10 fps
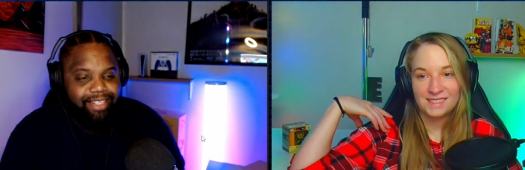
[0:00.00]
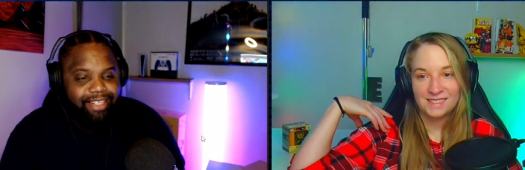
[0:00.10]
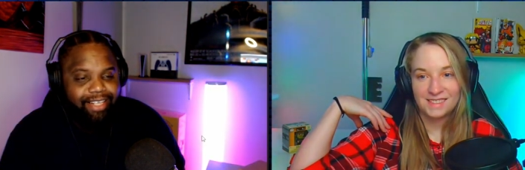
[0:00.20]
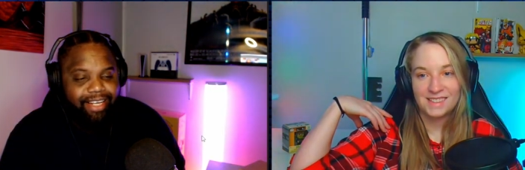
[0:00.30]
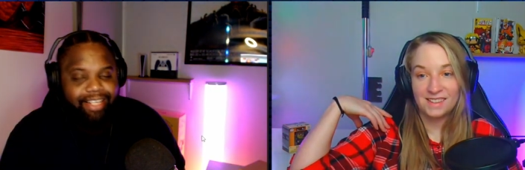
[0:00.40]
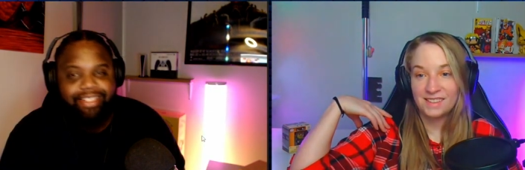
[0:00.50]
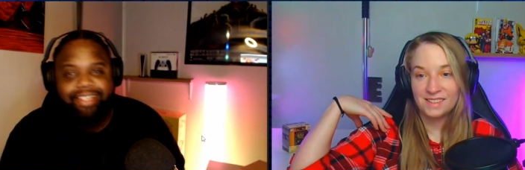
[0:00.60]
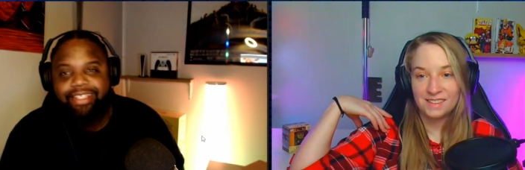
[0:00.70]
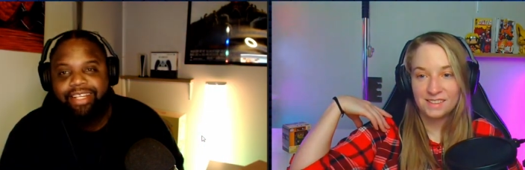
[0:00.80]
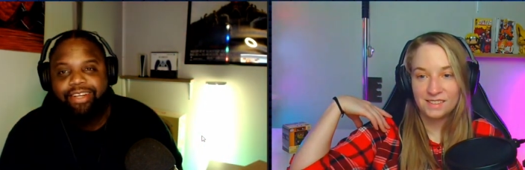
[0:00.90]
Speaker 1: Yeah. And
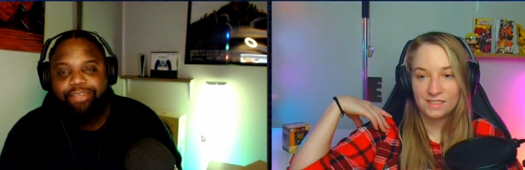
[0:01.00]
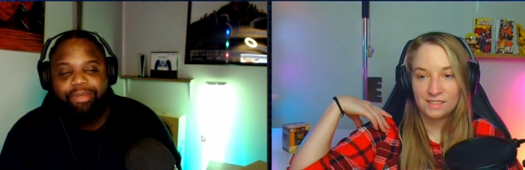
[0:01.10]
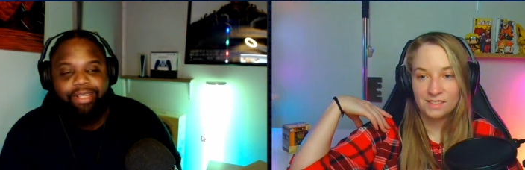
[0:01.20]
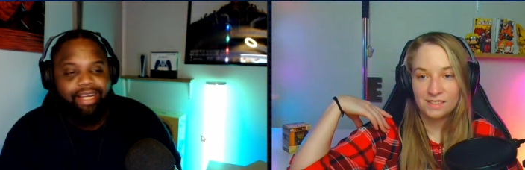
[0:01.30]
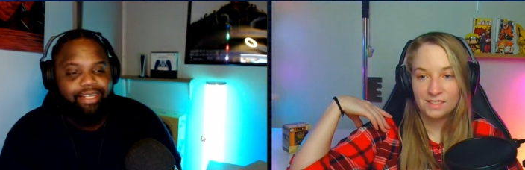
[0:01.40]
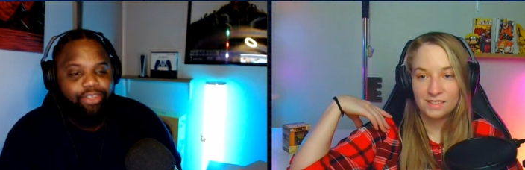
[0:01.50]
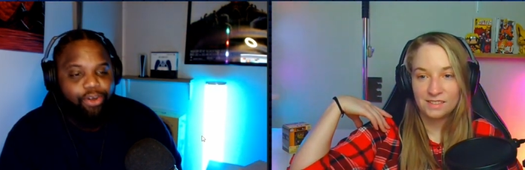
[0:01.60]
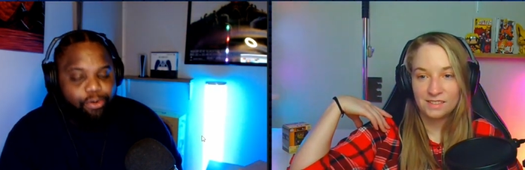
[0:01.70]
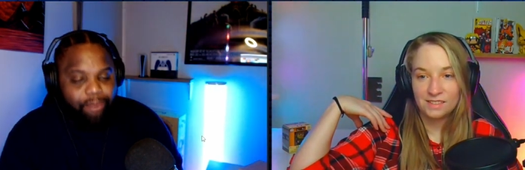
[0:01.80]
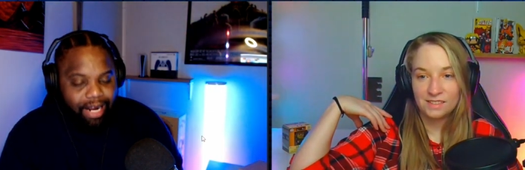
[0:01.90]
since then, there's been like
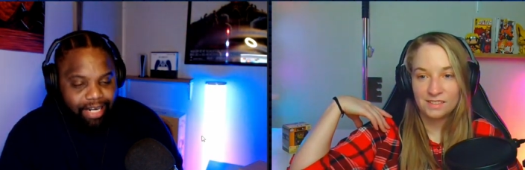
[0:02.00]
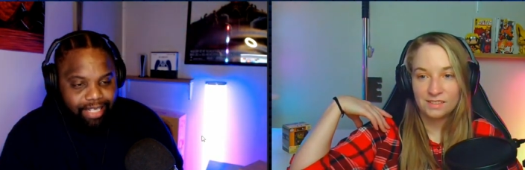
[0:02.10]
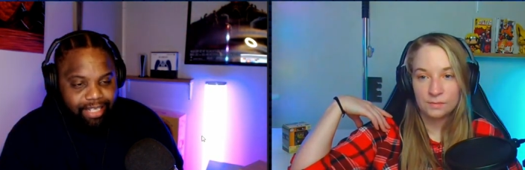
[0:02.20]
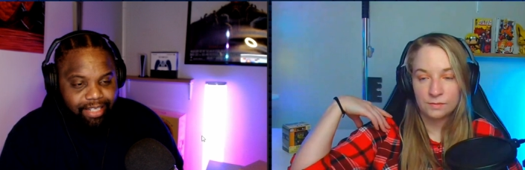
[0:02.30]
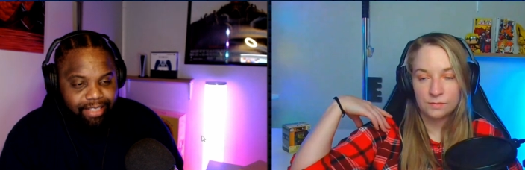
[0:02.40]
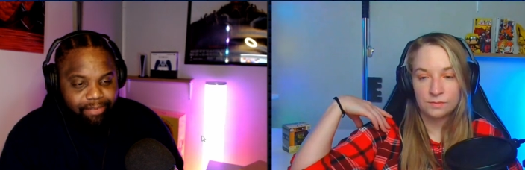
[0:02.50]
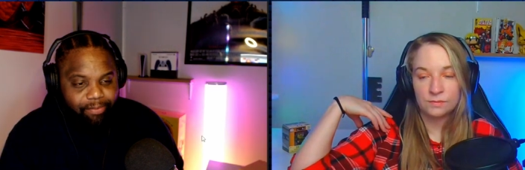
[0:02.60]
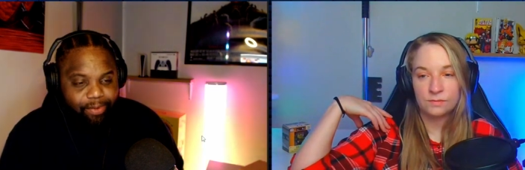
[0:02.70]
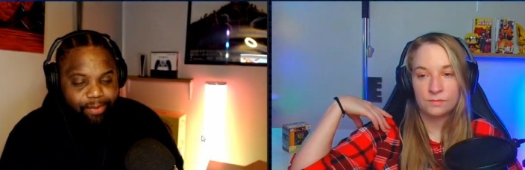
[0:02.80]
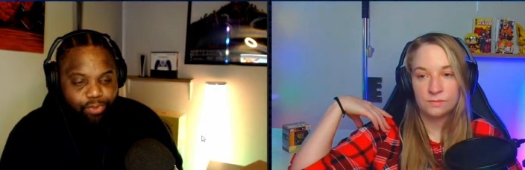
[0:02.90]
nobody
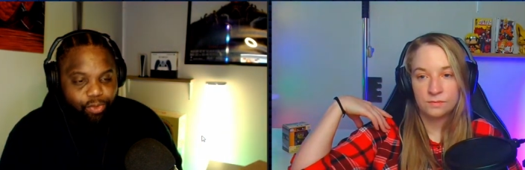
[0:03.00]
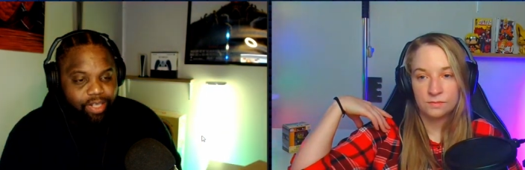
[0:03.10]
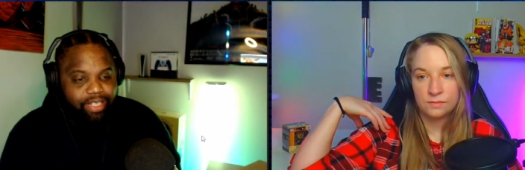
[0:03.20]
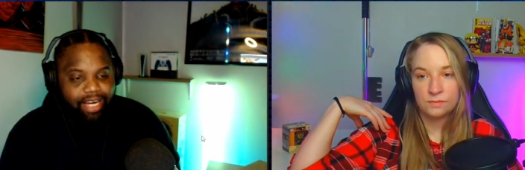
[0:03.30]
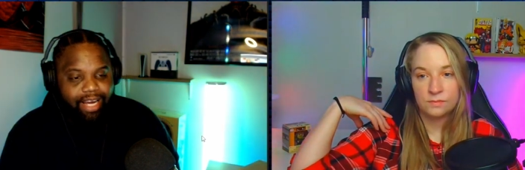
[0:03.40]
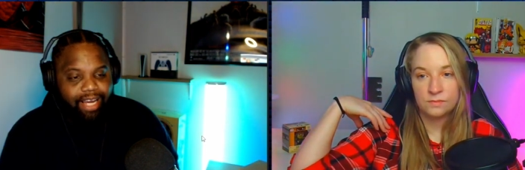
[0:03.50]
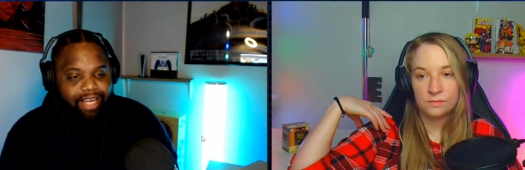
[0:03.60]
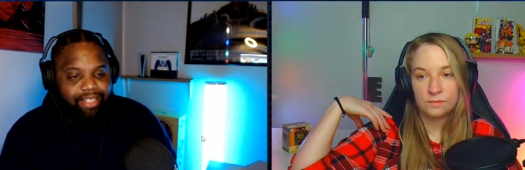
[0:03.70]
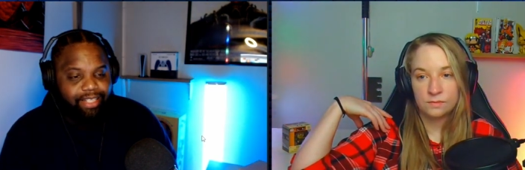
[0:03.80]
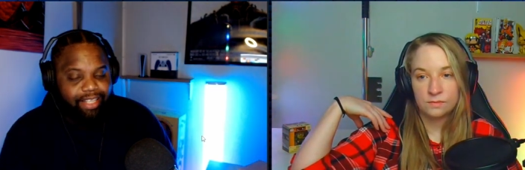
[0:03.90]
there was one guy
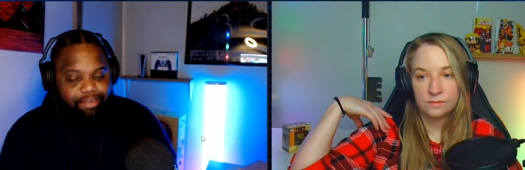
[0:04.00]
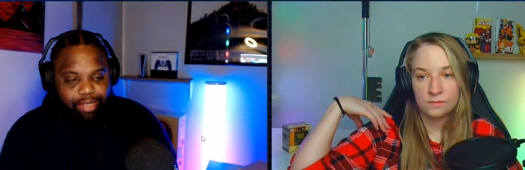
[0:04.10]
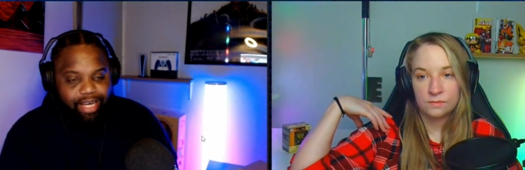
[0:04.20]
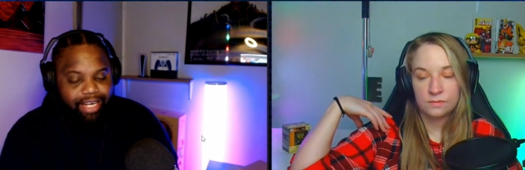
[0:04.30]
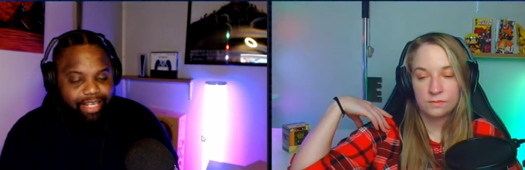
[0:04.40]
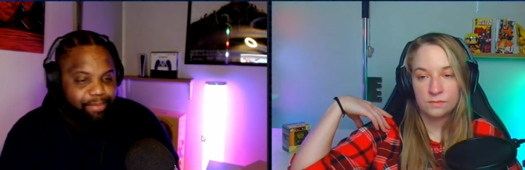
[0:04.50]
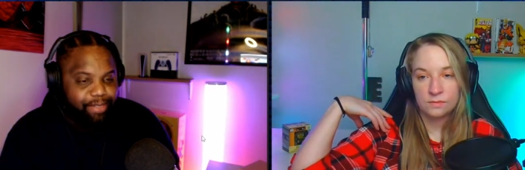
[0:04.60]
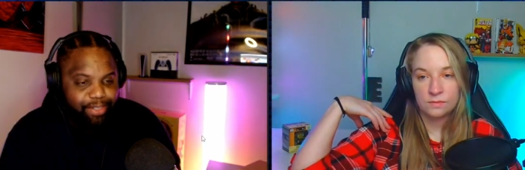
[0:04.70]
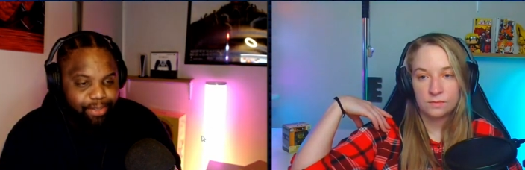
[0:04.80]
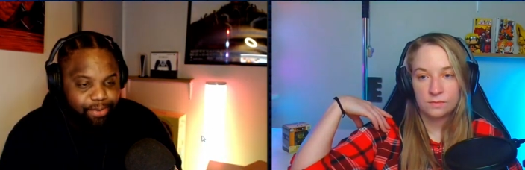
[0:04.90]
in the Left Behind
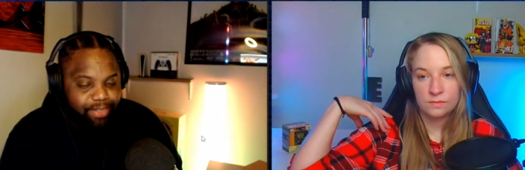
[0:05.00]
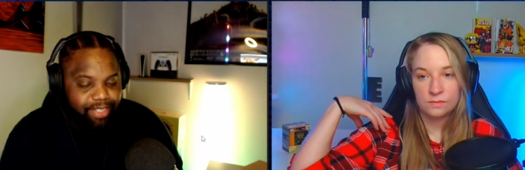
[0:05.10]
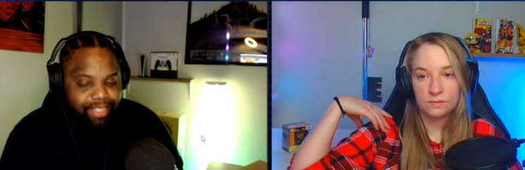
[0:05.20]
episode.